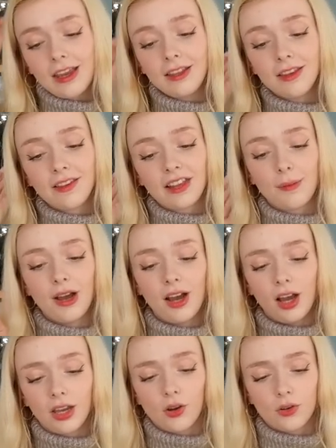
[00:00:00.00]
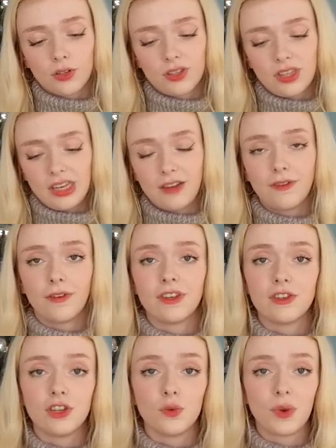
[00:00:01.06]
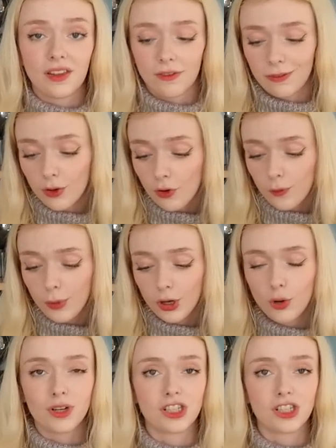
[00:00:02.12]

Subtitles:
In the summer, I got the 52 Weeks of Socks book,